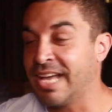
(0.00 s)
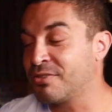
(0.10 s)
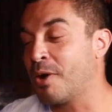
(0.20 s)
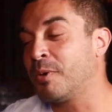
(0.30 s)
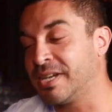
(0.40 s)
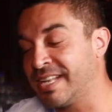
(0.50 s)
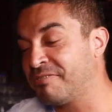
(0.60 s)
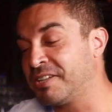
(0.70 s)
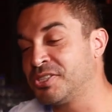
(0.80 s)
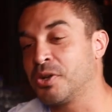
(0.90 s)
so I want to
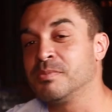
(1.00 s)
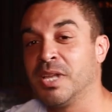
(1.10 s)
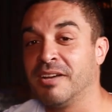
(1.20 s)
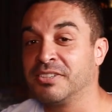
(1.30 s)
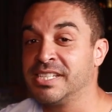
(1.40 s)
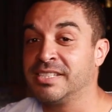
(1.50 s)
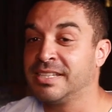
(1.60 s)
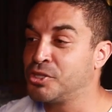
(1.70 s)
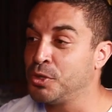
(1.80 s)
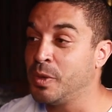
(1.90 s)
definitely show him love because
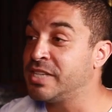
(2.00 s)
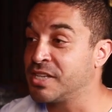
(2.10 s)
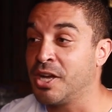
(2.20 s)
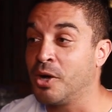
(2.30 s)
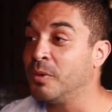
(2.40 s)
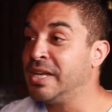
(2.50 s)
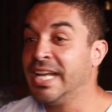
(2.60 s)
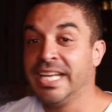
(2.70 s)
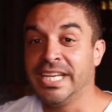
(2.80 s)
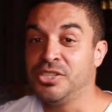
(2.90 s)
2 weeks ago,
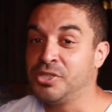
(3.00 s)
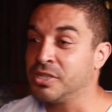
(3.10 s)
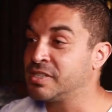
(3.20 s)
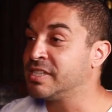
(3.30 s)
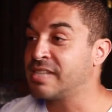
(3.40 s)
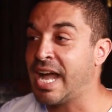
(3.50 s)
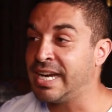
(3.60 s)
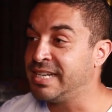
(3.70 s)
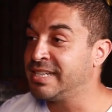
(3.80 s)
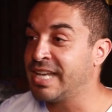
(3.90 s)
he just
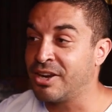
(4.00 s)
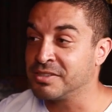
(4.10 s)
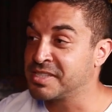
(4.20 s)
decided to get on